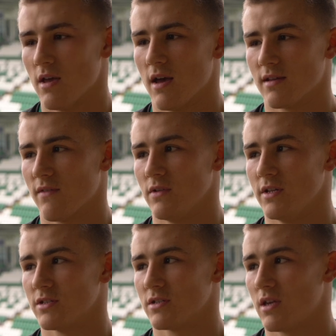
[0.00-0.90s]
Yeah,
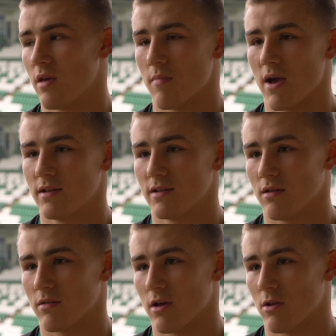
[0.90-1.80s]
definitely. Just keeping my head
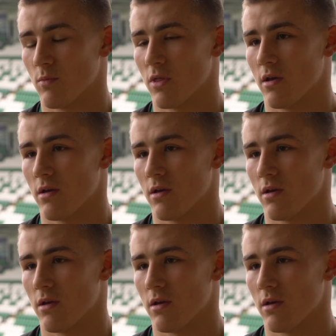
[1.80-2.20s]
down, getting on with